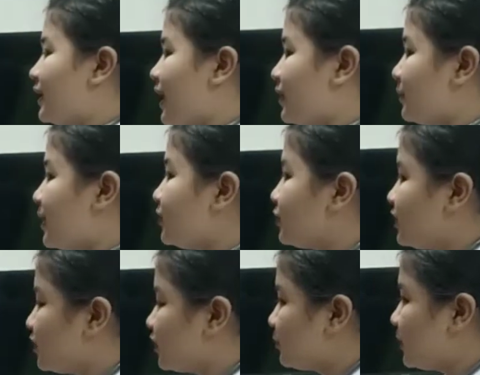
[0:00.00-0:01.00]
alignment to
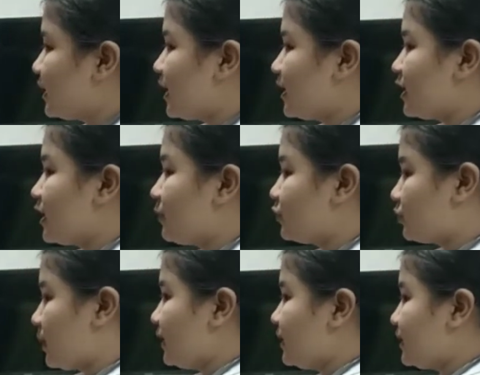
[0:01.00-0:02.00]
determine any
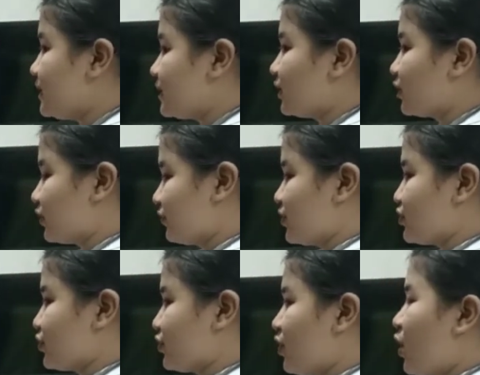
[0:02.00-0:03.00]
abnormalities in the
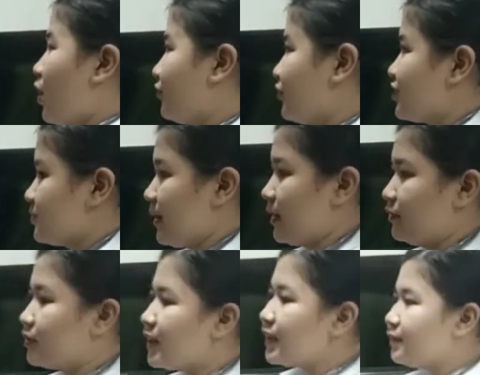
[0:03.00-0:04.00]
curvature of your spine,
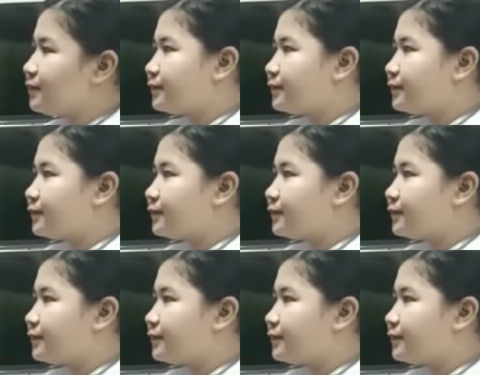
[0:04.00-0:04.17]
okay?